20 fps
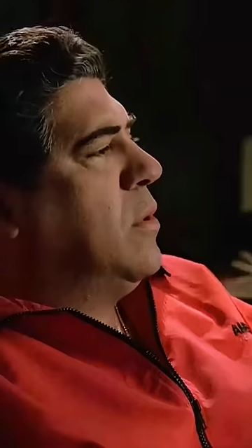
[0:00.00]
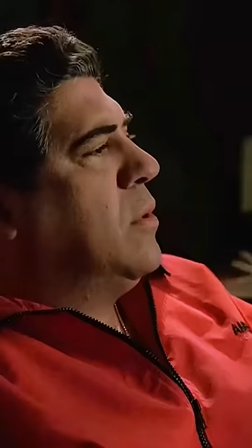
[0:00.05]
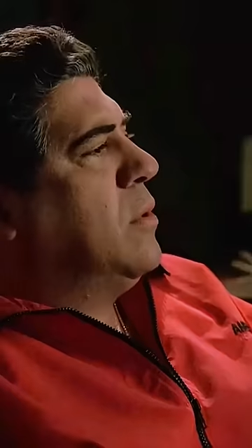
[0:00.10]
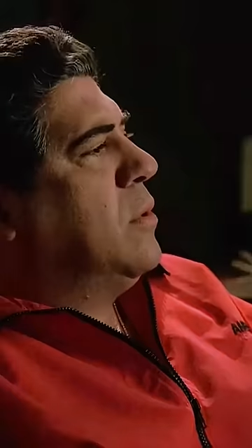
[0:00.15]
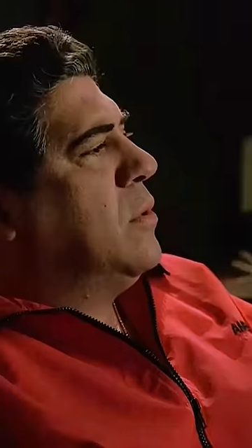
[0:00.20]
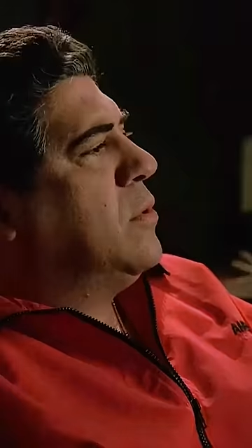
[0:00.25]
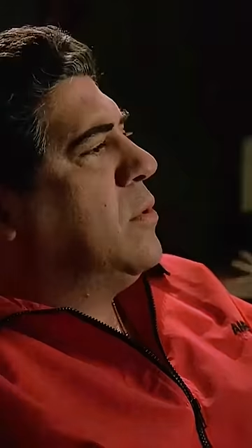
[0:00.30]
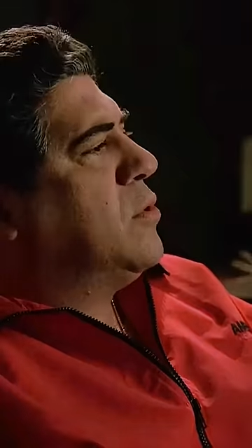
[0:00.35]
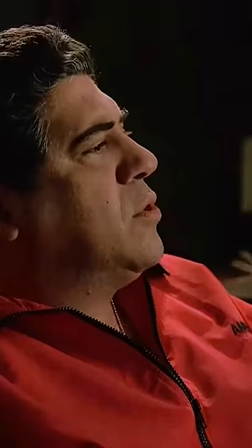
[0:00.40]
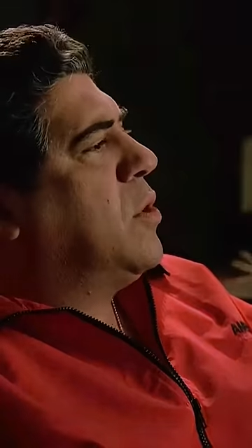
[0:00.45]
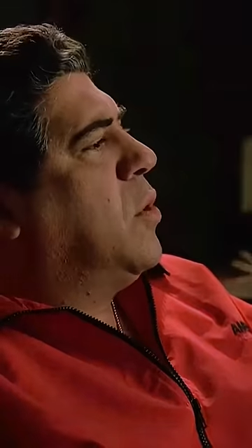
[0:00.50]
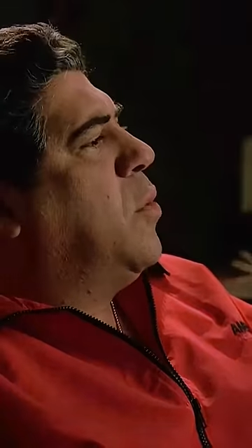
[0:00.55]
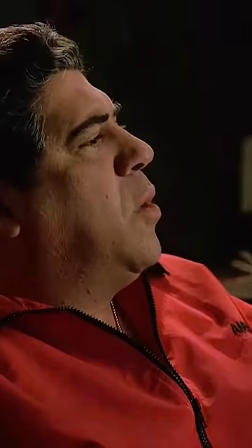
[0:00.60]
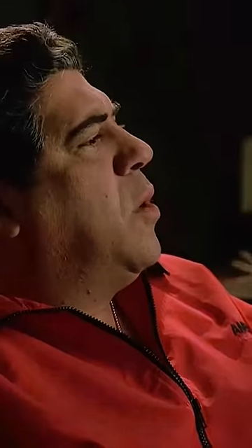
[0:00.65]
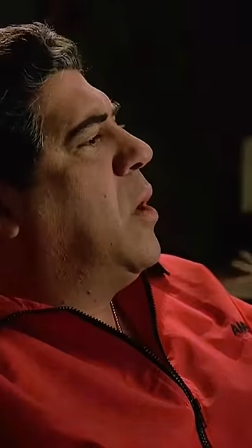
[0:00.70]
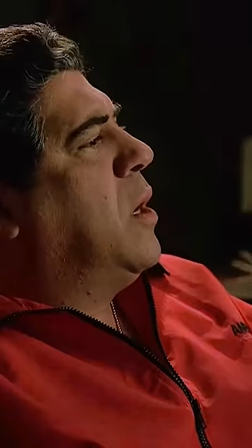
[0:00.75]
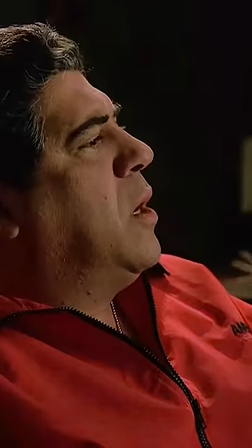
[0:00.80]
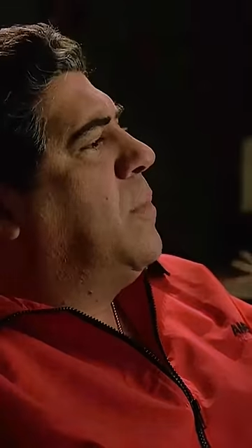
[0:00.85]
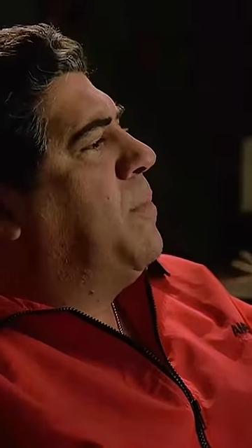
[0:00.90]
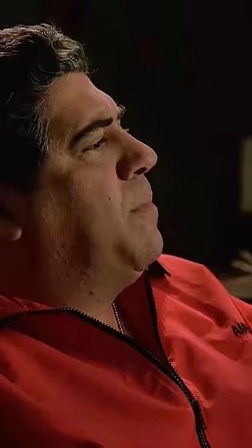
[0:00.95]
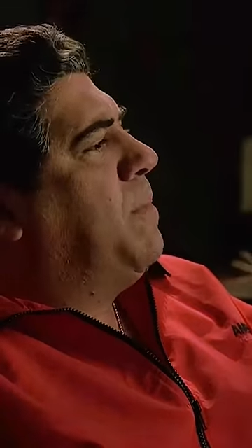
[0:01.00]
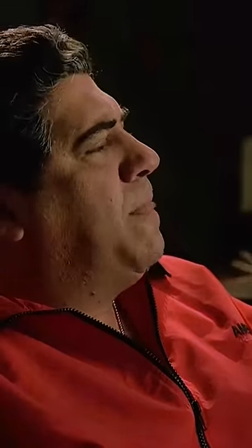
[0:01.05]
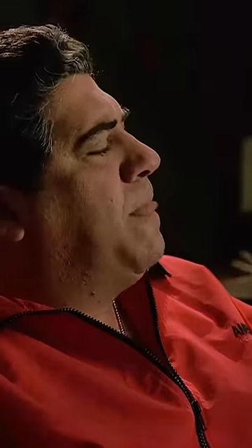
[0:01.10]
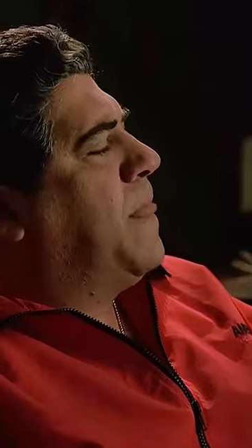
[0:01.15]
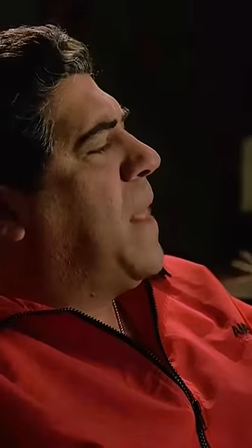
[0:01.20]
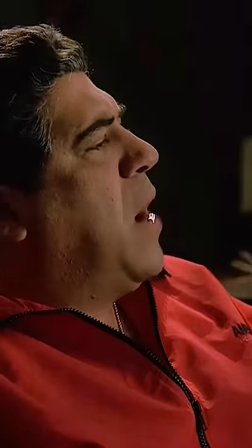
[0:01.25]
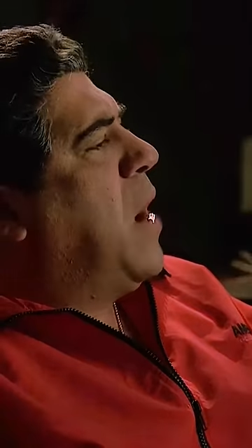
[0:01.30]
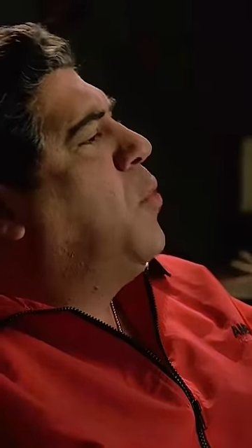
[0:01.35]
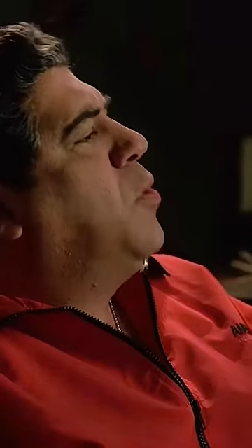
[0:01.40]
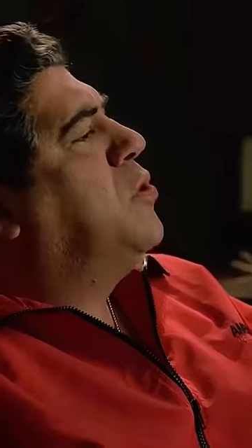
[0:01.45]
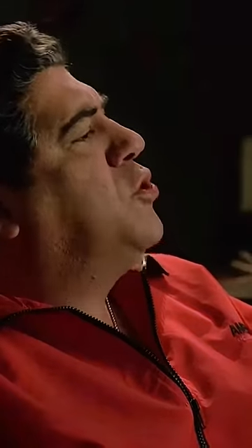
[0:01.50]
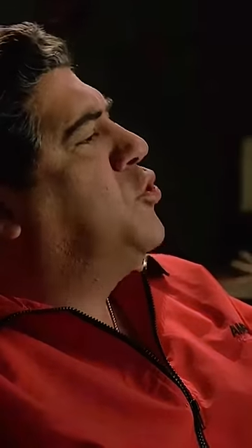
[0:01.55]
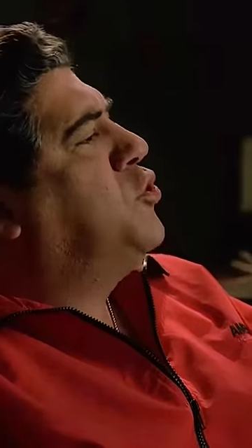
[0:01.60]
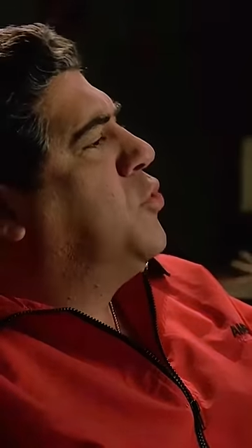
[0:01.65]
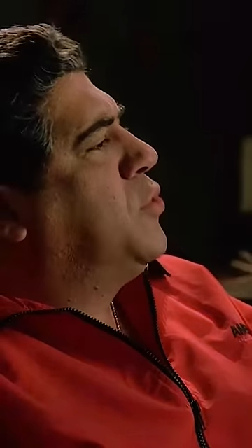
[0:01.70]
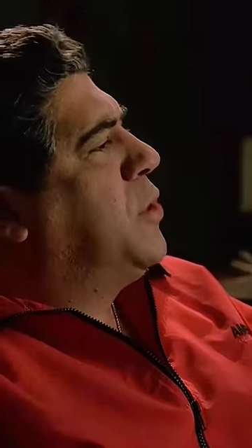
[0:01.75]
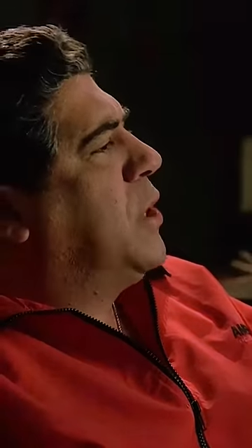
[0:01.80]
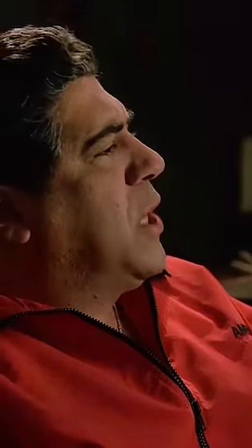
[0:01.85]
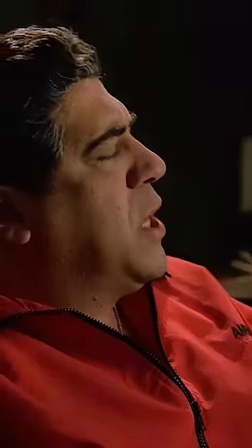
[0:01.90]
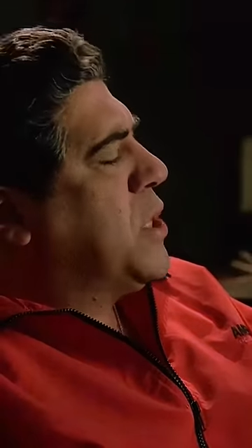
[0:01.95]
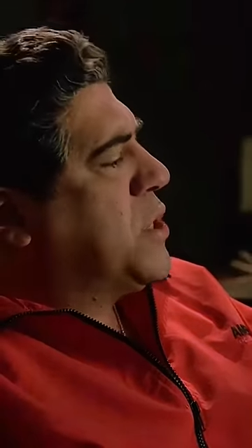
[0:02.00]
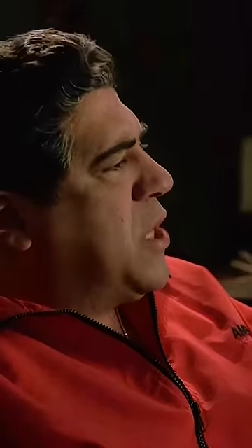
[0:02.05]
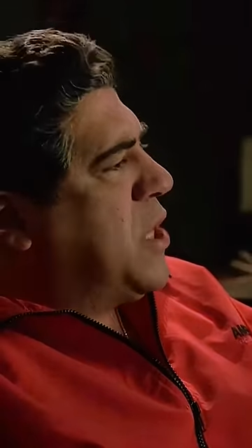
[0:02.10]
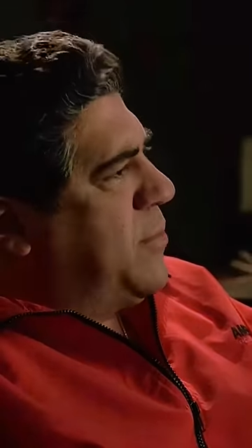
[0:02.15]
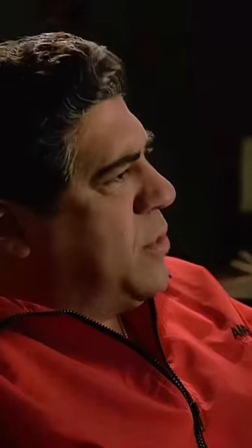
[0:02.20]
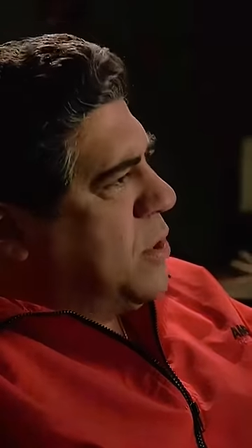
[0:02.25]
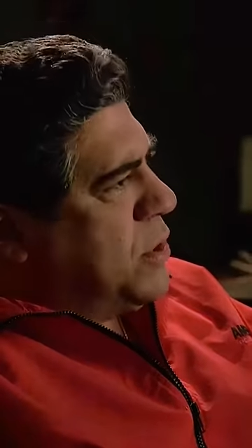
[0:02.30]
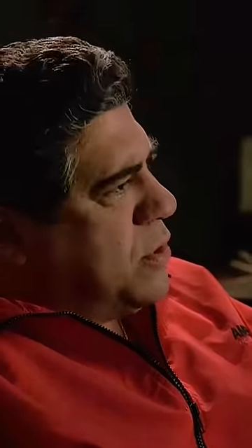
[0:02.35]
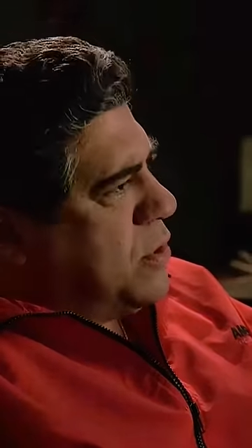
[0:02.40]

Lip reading: So, how was Junior last time you saw